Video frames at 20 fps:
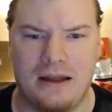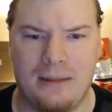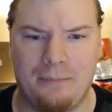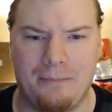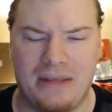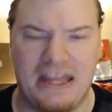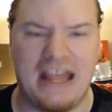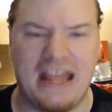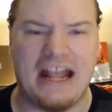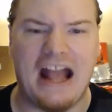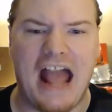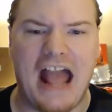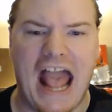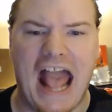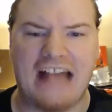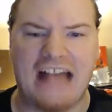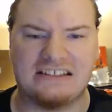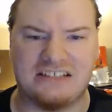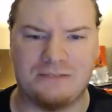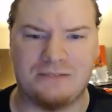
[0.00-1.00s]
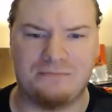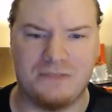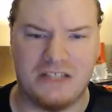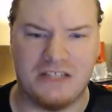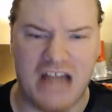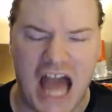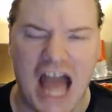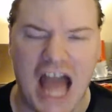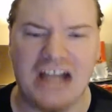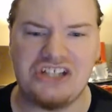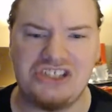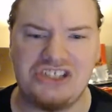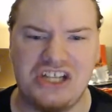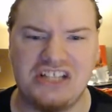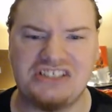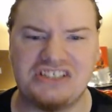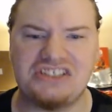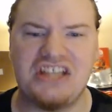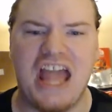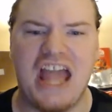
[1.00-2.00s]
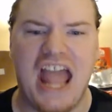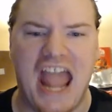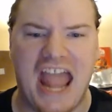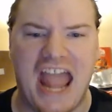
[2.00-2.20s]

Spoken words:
Being as obnoxious